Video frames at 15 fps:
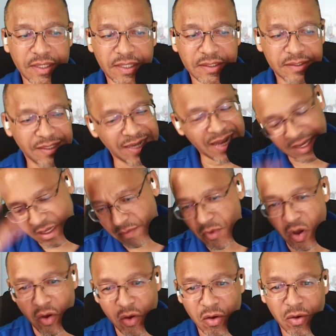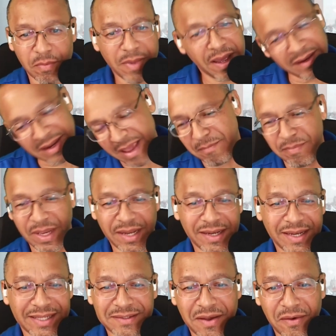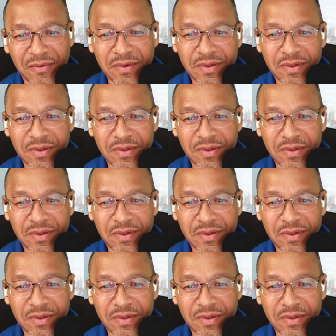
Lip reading: She's like, "Come on home." I like, "Bet, let's go."